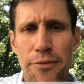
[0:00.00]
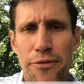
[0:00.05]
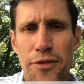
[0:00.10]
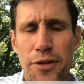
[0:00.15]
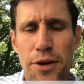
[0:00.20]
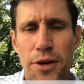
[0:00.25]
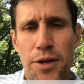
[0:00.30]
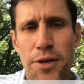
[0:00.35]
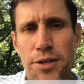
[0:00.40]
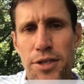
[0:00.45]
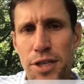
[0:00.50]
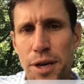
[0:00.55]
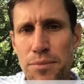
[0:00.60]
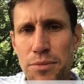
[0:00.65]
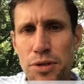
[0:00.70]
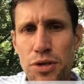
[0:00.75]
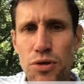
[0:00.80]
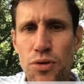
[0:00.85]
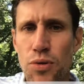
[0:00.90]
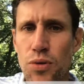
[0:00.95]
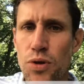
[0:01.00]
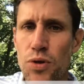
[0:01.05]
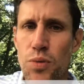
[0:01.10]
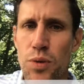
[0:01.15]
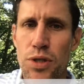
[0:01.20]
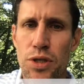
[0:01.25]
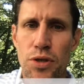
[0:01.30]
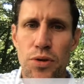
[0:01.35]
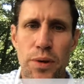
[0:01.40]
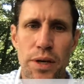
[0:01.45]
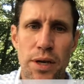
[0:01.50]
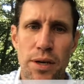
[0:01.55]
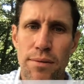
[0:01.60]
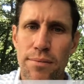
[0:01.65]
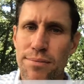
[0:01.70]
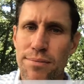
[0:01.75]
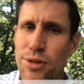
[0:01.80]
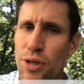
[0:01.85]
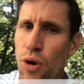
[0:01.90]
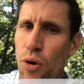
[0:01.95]
for some schools we're doing
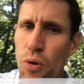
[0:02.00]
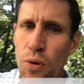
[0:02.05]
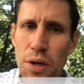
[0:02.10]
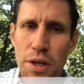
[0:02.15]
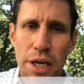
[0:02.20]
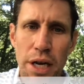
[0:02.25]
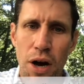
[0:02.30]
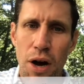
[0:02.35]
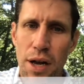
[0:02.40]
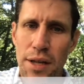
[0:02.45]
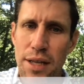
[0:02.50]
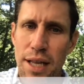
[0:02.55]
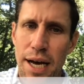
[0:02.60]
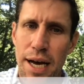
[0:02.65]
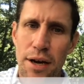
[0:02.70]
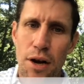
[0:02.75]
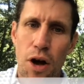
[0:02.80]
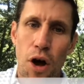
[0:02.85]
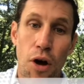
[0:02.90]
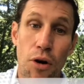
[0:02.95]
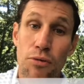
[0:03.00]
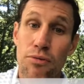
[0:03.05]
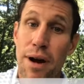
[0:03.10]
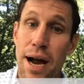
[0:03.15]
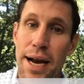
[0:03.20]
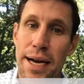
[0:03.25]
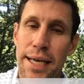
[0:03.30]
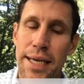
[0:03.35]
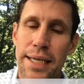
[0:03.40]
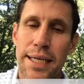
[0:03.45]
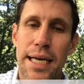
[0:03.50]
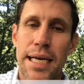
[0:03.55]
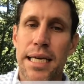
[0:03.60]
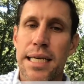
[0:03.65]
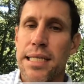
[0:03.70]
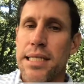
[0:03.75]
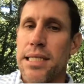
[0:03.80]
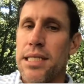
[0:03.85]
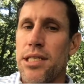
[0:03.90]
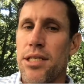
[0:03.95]
totally online already.
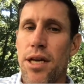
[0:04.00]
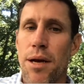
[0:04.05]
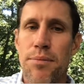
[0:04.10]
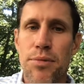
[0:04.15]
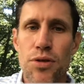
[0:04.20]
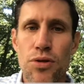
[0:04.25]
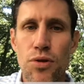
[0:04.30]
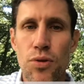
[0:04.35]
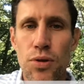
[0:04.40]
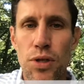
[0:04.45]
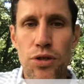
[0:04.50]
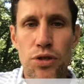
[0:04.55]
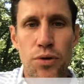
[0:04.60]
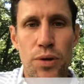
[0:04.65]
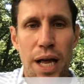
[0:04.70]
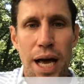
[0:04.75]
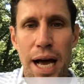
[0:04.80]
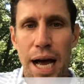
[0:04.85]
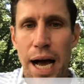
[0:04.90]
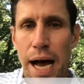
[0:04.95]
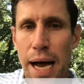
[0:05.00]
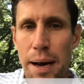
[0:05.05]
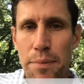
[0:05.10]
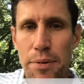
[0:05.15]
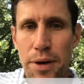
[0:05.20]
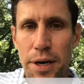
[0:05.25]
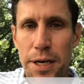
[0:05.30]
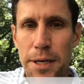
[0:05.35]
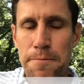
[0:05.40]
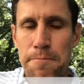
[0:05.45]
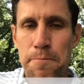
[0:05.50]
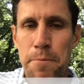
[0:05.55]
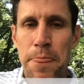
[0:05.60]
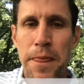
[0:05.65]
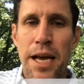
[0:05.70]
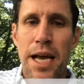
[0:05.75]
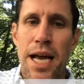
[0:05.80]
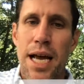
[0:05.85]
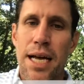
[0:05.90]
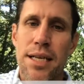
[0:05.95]
Some schools are doing a hybrid,
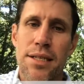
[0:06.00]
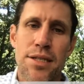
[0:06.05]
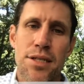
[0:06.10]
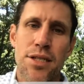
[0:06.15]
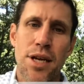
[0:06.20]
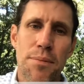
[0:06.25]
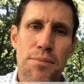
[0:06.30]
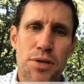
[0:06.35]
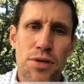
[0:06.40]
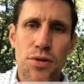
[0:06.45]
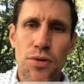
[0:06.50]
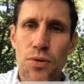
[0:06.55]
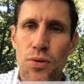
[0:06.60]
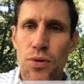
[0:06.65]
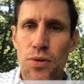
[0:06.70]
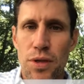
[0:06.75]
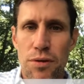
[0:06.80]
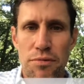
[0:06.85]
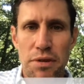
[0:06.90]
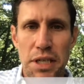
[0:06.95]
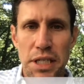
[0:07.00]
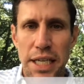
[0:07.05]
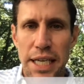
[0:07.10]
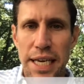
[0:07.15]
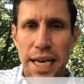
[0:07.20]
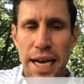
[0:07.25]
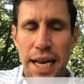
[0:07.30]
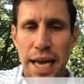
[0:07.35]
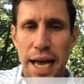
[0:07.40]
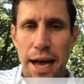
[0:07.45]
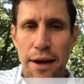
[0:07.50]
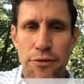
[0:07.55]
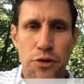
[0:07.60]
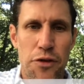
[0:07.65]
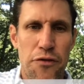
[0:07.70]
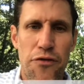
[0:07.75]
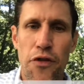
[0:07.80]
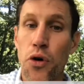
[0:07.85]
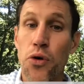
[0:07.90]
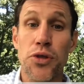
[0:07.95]
and some schools are really getting
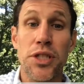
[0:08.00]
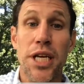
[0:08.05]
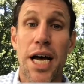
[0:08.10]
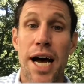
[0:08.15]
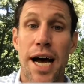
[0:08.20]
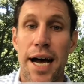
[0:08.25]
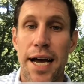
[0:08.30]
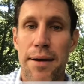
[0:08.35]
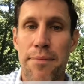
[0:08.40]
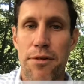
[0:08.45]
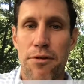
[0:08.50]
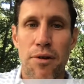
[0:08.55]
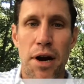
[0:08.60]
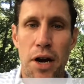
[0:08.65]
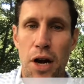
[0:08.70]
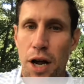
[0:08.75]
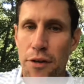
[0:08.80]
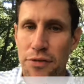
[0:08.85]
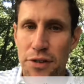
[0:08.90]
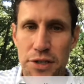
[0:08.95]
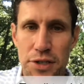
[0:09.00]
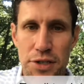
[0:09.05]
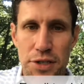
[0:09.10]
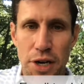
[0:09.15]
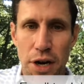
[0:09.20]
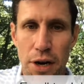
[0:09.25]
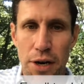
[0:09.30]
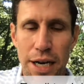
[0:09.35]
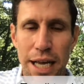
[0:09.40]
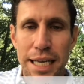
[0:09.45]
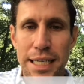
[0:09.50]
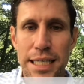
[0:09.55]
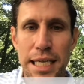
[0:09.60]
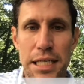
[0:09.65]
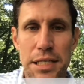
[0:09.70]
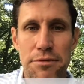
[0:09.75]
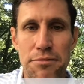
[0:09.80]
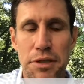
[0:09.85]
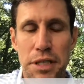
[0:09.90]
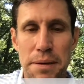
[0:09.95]
after full-time right off the start.
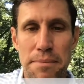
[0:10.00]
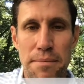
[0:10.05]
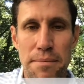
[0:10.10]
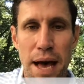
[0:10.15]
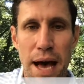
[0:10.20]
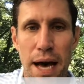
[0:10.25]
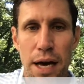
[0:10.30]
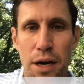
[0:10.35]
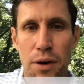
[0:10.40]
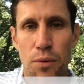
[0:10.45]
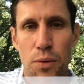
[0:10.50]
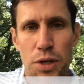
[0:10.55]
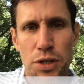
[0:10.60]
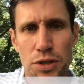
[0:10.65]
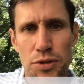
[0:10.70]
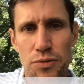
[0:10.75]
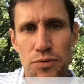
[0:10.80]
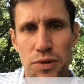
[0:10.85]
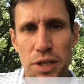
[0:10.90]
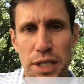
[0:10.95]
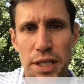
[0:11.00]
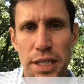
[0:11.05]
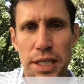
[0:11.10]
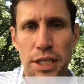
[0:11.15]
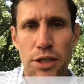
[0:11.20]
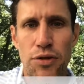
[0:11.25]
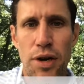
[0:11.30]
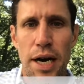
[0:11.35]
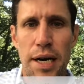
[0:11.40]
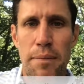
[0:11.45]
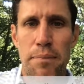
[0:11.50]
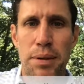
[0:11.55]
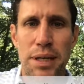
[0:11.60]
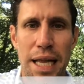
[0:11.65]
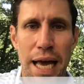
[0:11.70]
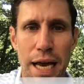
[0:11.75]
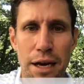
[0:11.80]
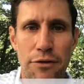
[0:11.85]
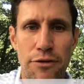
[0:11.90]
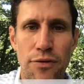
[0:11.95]
Doesn't really matter. We're really trying to
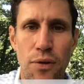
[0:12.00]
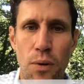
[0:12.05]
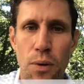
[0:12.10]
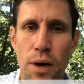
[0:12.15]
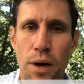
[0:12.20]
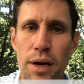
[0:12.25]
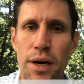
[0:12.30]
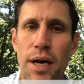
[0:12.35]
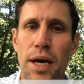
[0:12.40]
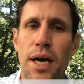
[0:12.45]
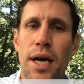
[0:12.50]
plan for